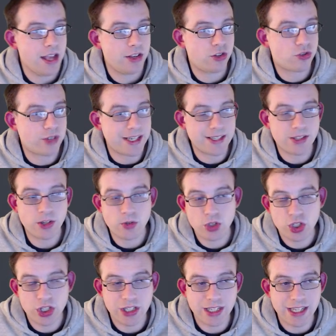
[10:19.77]

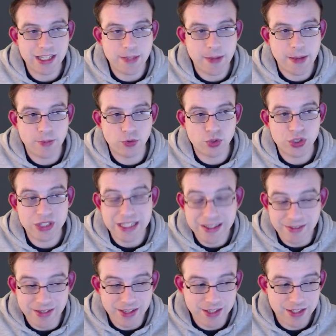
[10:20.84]
Transocean is a bit more
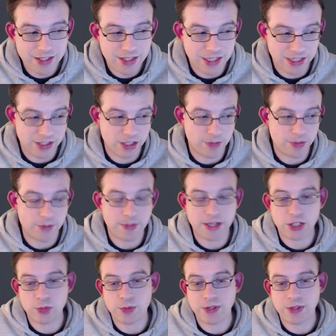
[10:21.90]
serious in terms of management